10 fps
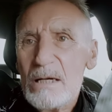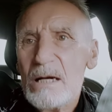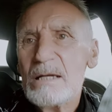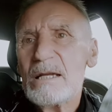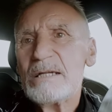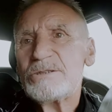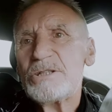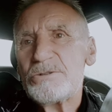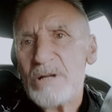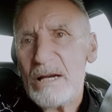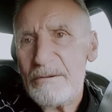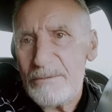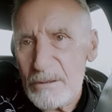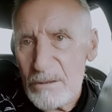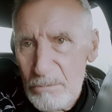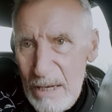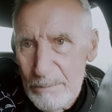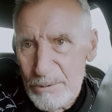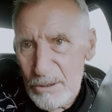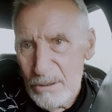I like to drive the
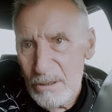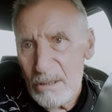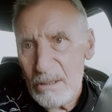Raptor